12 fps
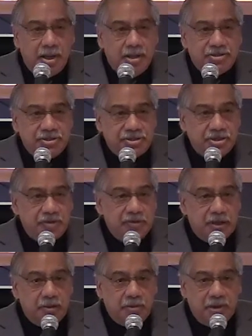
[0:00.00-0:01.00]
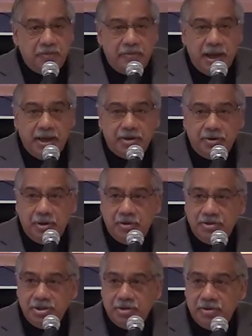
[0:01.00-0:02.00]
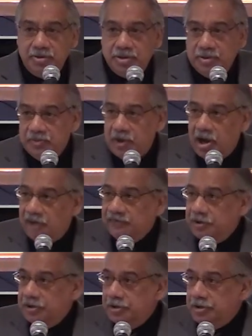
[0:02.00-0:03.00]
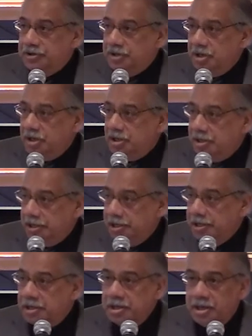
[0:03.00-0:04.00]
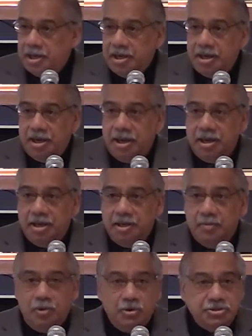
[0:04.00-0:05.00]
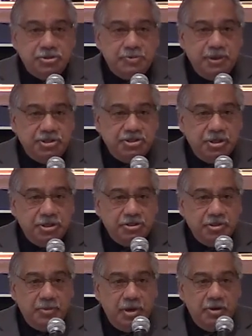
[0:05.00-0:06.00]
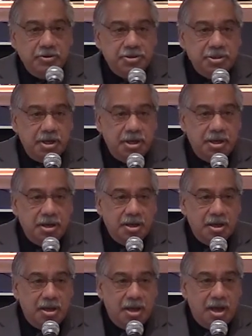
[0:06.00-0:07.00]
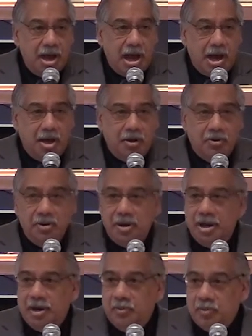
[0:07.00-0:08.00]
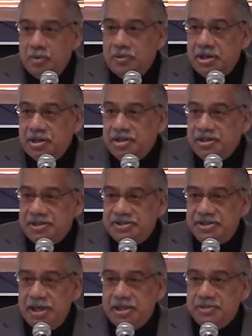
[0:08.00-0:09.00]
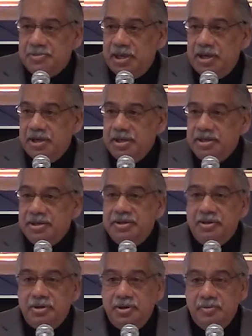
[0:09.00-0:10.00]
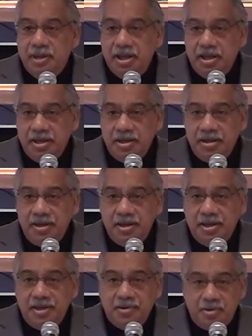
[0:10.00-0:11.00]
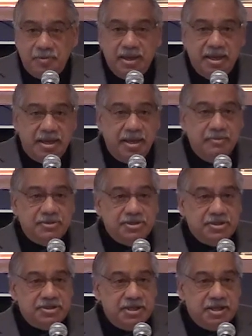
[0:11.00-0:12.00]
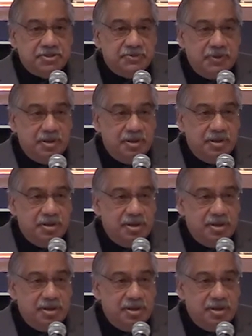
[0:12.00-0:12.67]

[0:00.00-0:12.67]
And just to give you a little bit of background, you know, you've often heard the line in most speeches about how a woman stands behind her man to make him successful.